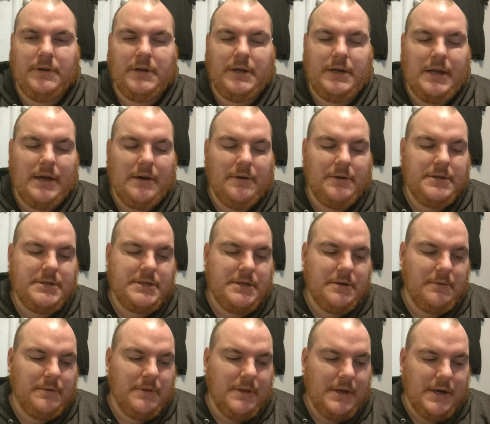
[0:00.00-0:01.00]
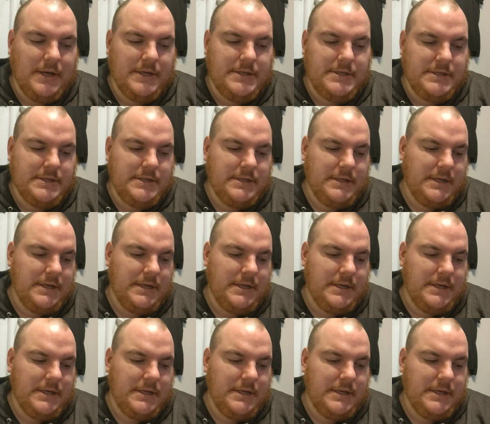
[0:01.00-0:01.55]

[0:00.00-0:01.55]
and now he's here with us.